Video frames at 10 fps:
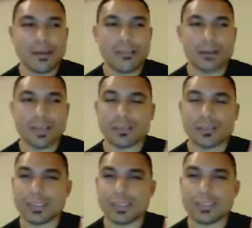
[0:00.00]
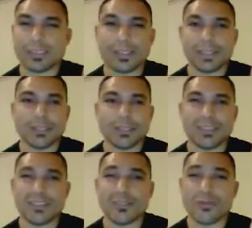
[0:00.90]
Muscle Tech has been
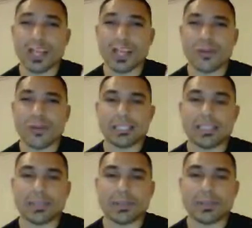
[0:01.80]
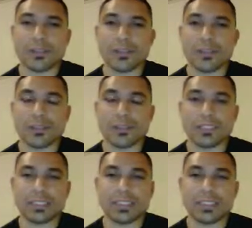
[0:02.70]
doing great quality products all
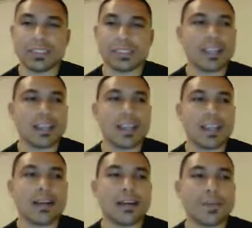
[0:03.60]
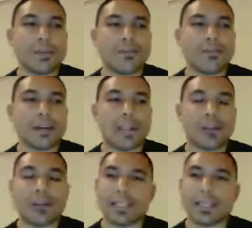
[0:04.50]
these years. And I've been
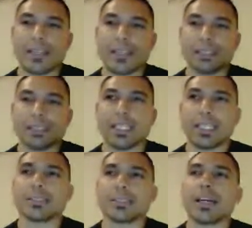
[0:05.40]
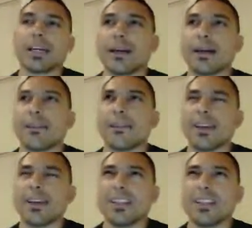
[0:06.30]
following them since the
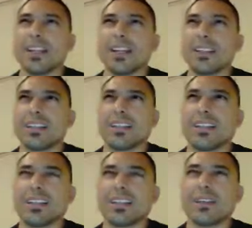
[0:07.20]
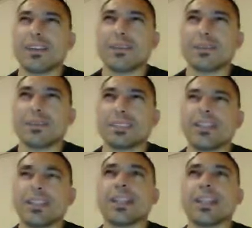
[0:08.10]
year, if I'm not
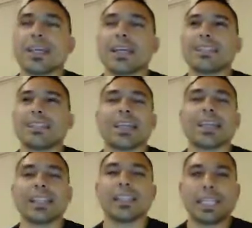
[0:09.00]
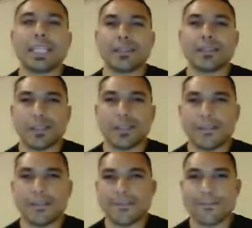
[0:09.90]
mistaken, 1999.
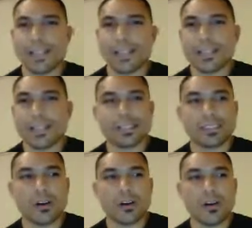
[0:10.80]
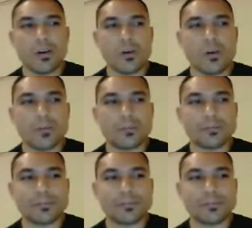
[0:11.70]
Okay. So